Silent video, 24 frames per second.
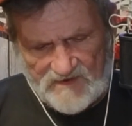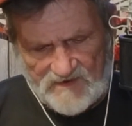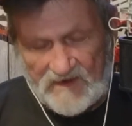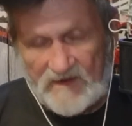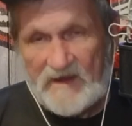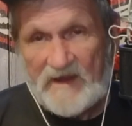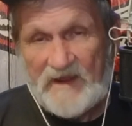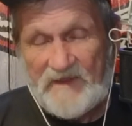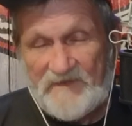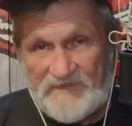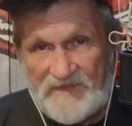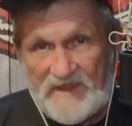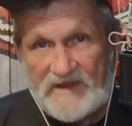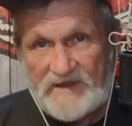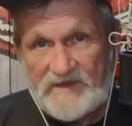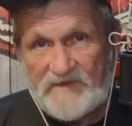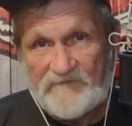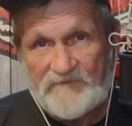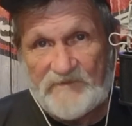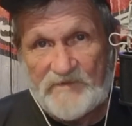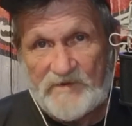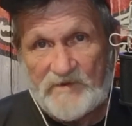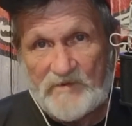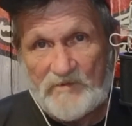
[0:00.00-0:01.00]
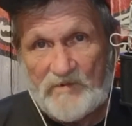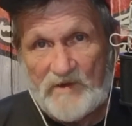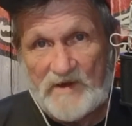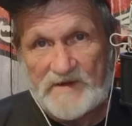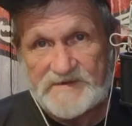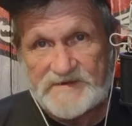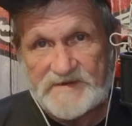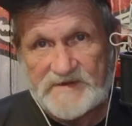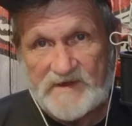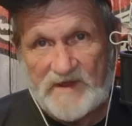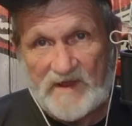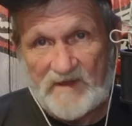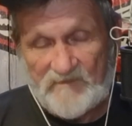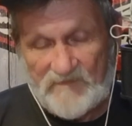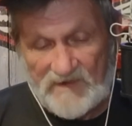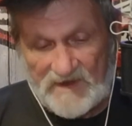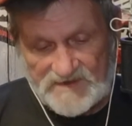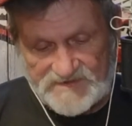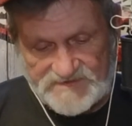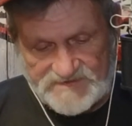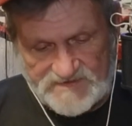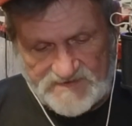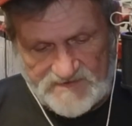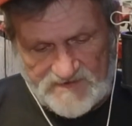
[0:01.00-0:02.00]
And thank you for your question. God
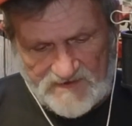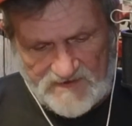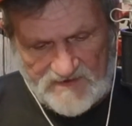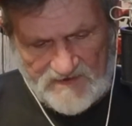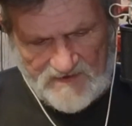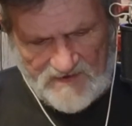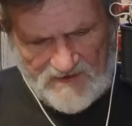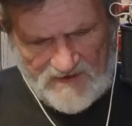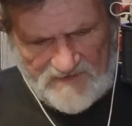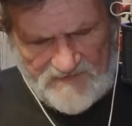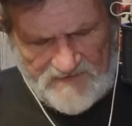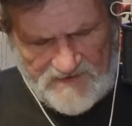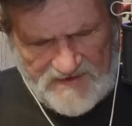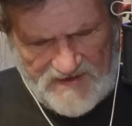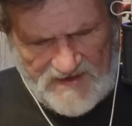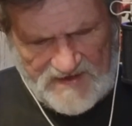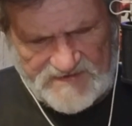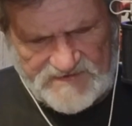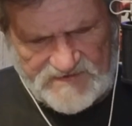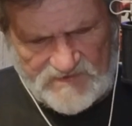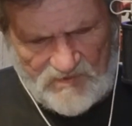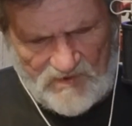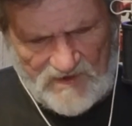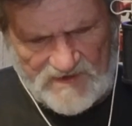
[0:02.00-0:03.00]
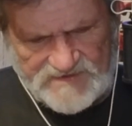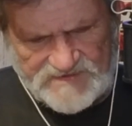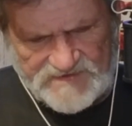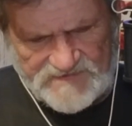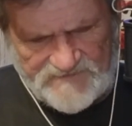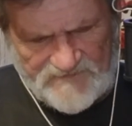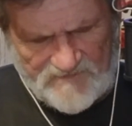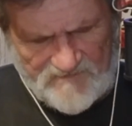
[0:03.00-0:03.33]
bless you. And the next question is from